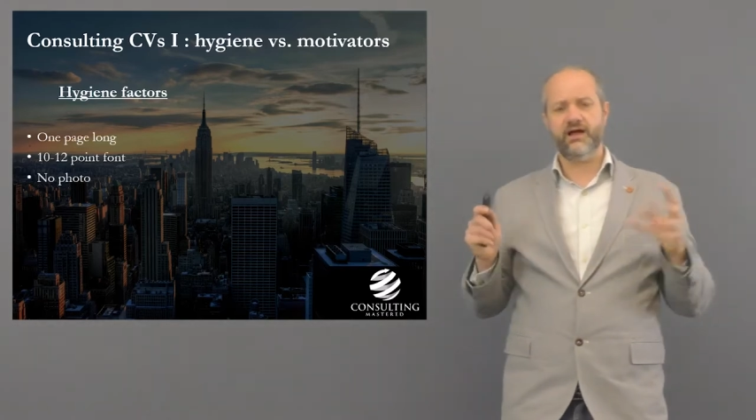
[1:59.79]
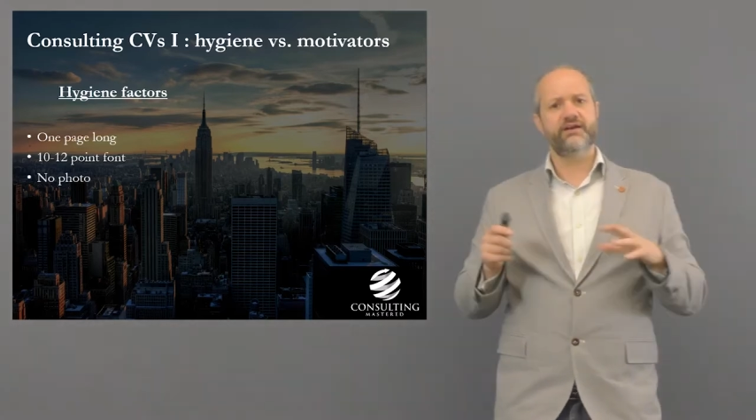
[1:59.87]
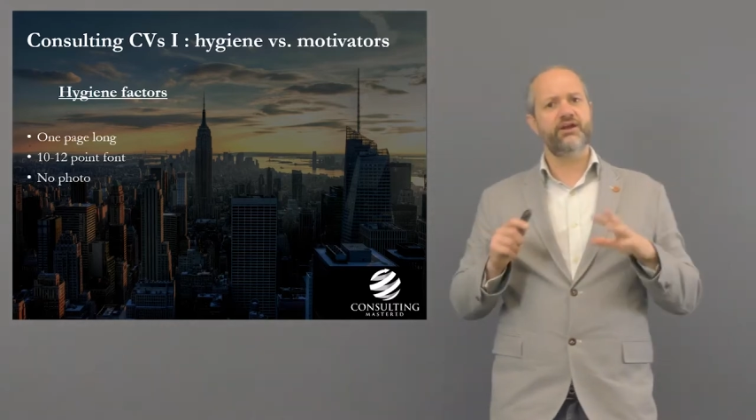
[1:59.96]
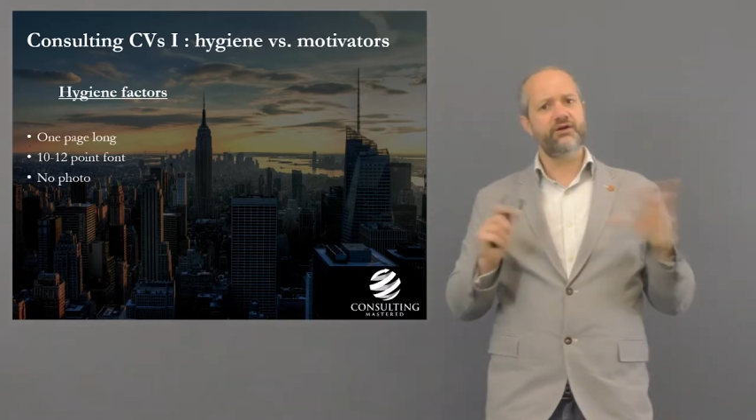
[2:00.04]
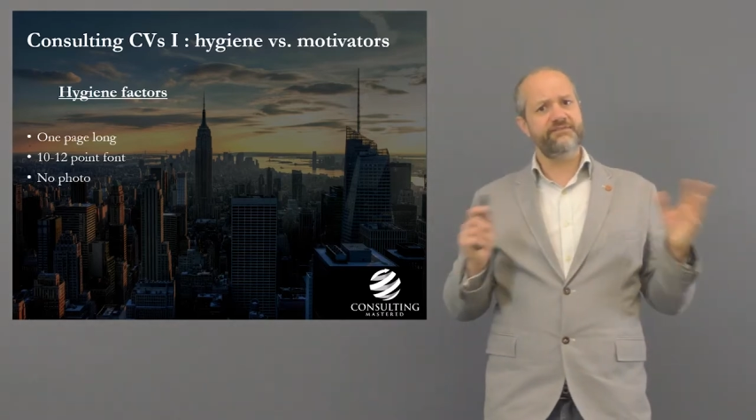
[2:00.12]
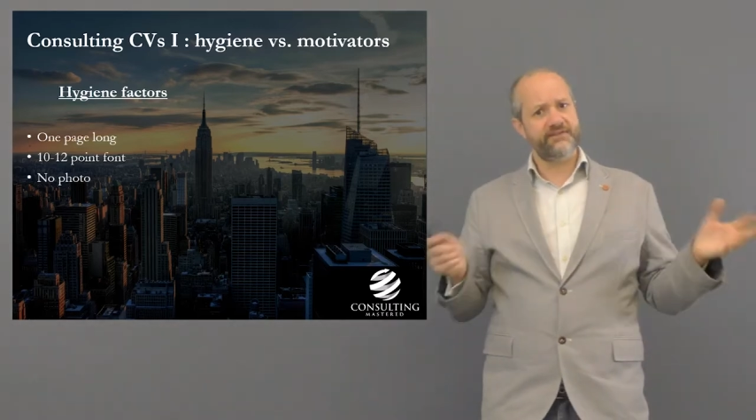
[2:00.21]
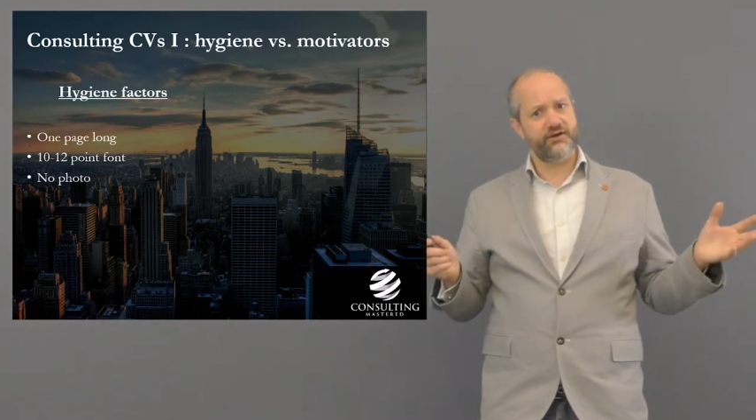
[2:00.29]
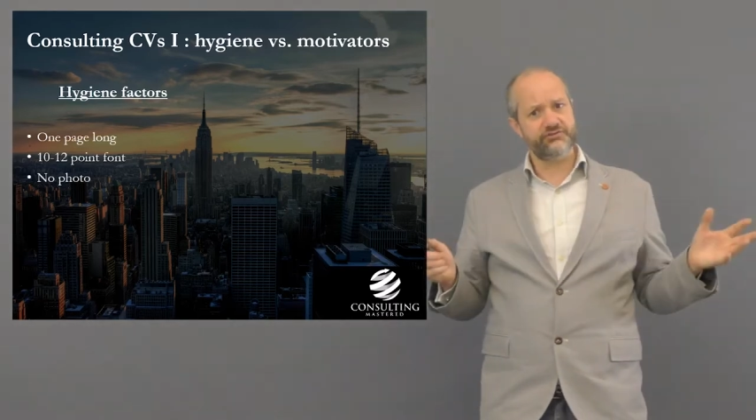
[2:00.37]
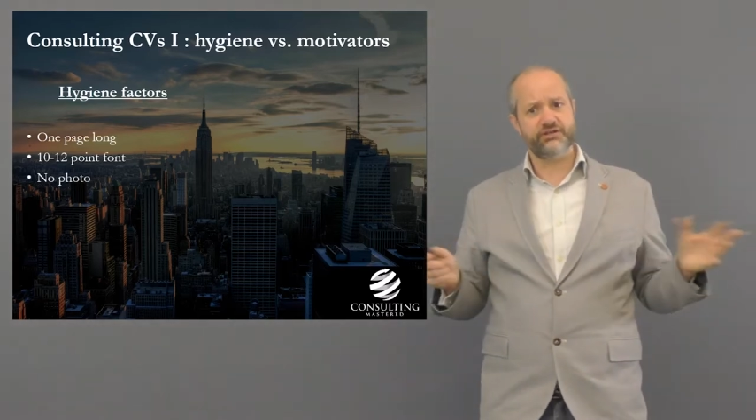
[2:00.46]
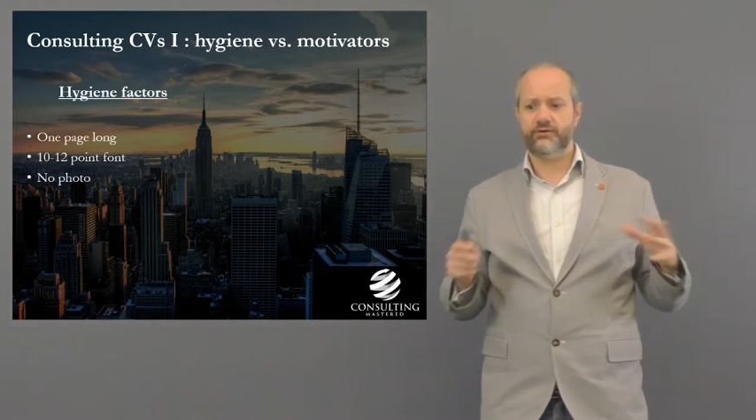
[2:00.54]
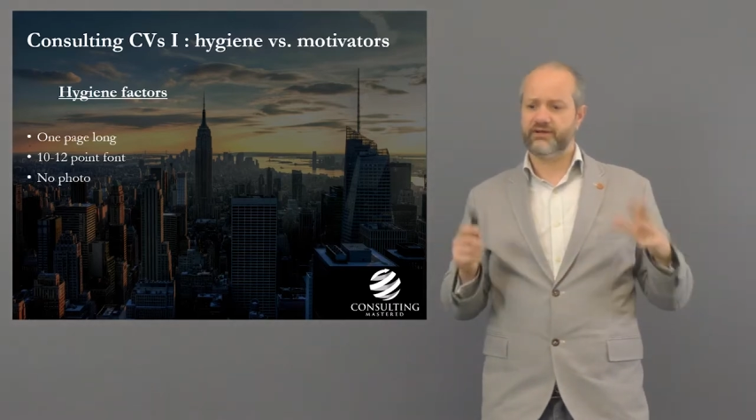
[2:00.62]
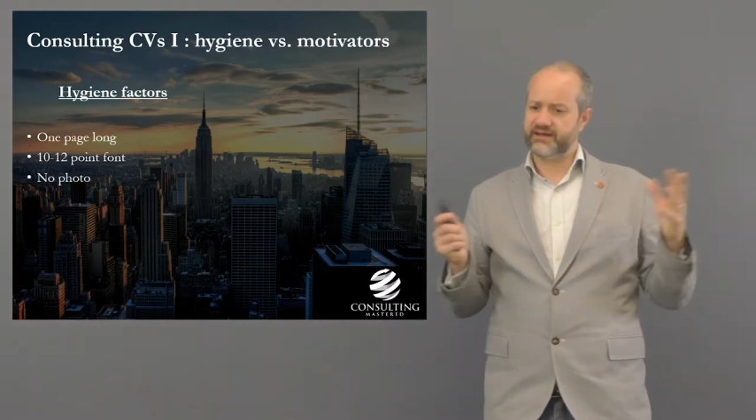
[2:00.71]
No
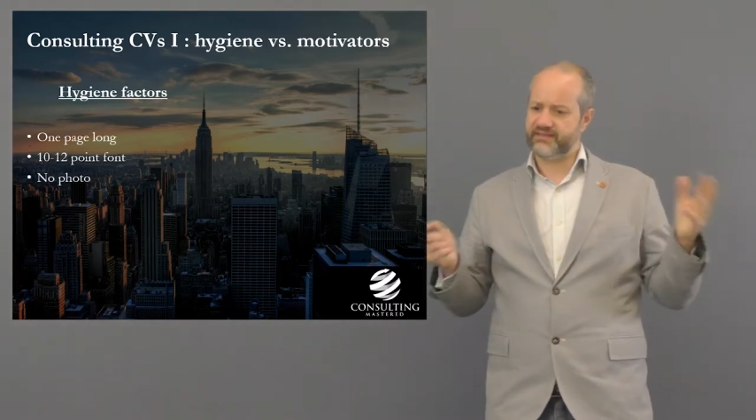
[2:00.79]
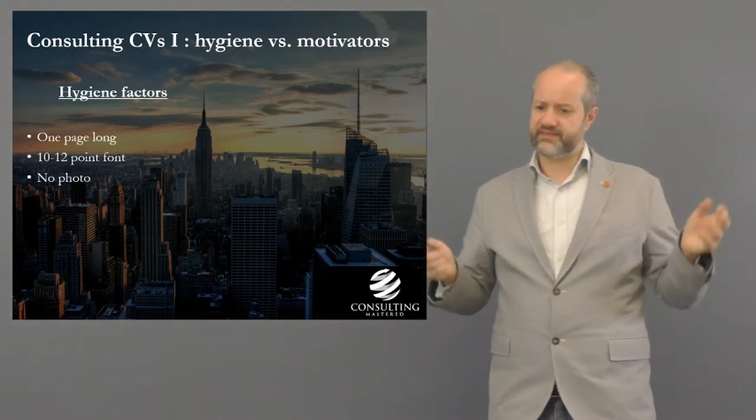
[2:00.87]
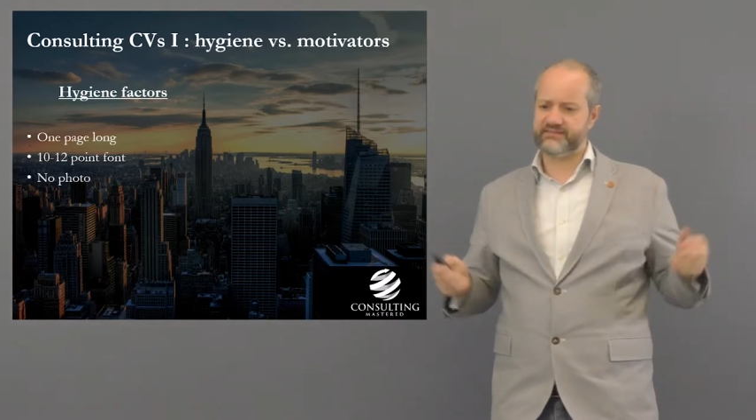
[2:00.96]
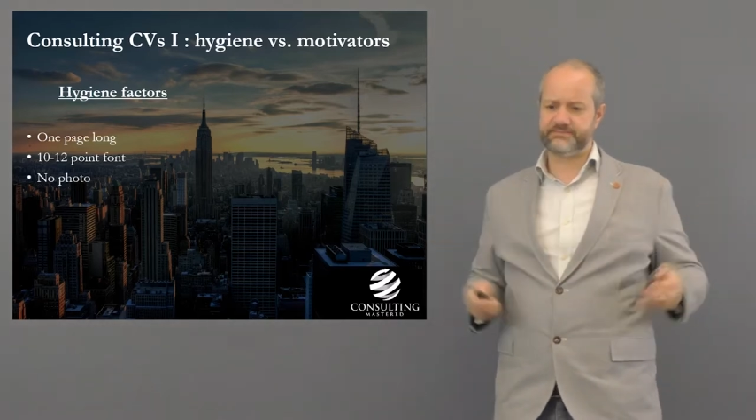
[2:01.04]
photo unless they